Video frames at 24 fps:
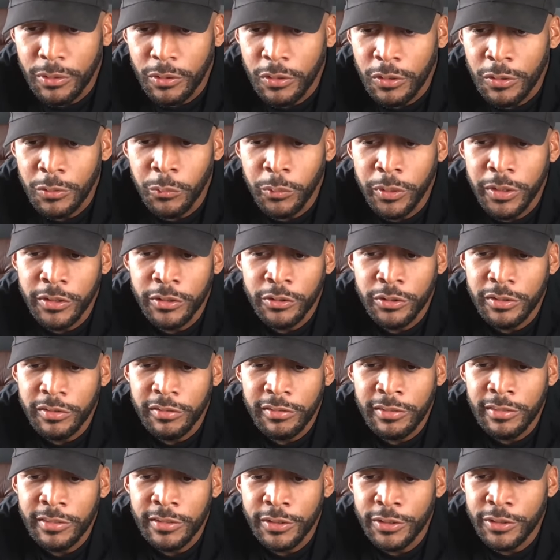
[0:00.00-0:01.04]
or whether it's
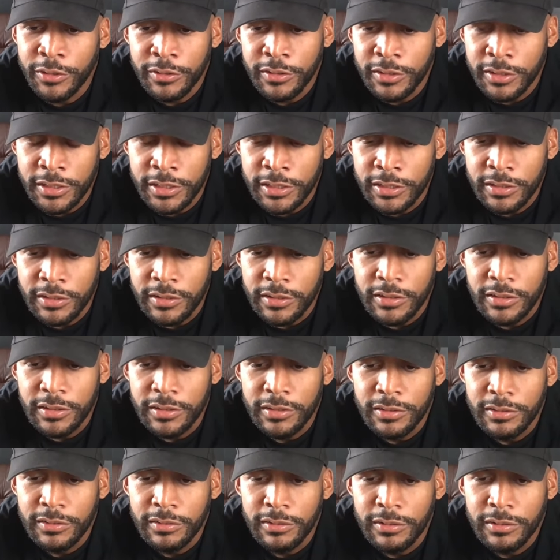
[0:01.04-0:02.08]
literally
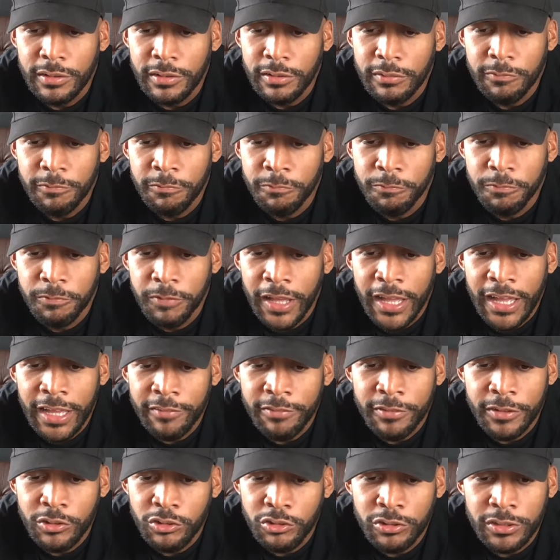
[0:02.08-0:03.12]

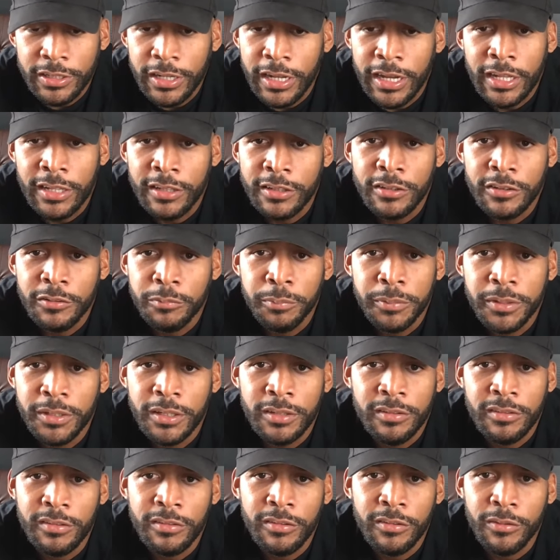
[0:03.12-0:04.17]
$500,
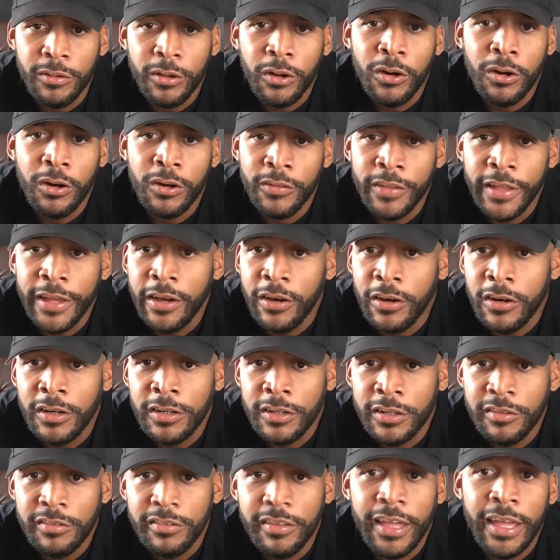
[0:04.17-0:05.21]
because this is all that
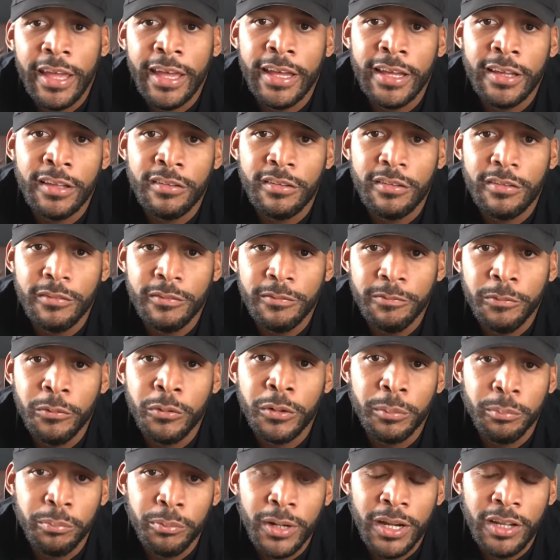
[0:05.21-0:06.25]
artist has for
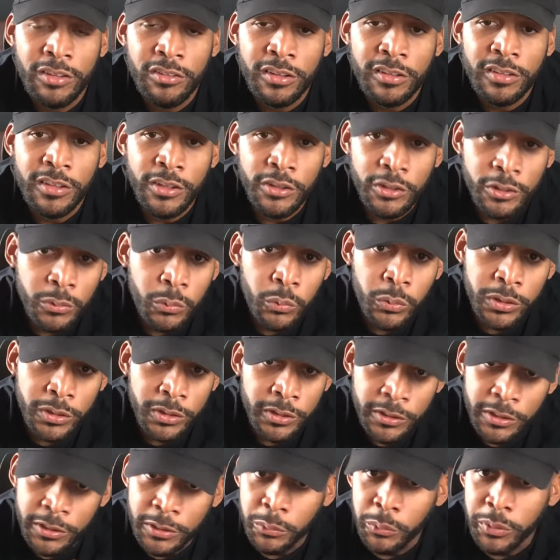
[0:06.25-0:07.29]
a project and you're
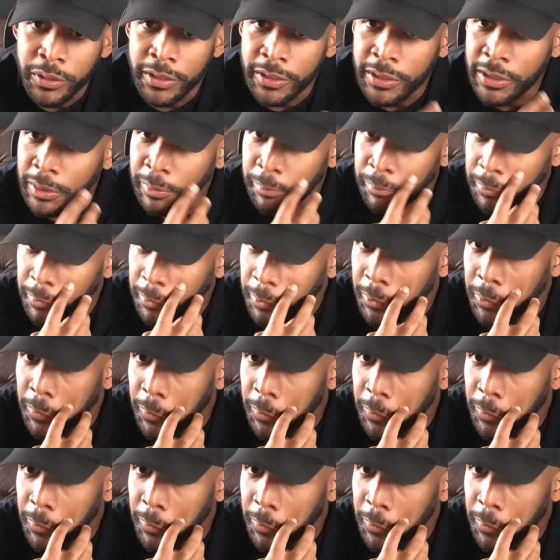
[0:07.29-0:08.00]
working your way up,